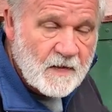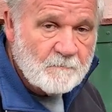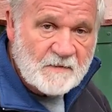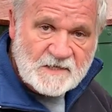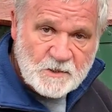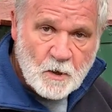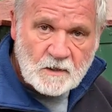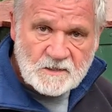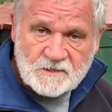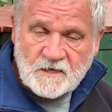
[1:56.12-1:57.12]
Mix
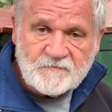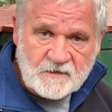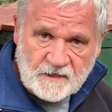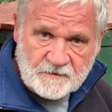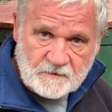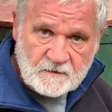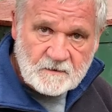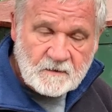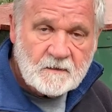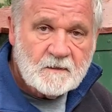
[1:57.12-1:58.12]
all this stuff together
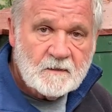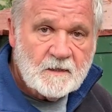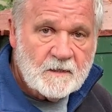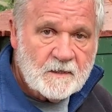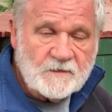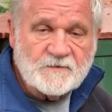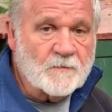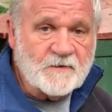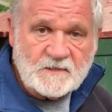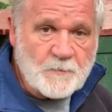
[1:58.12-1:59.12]
and
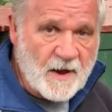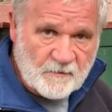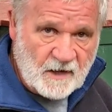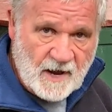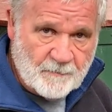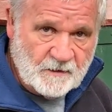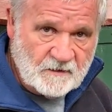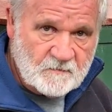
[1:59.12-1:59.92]
something's bound to happen.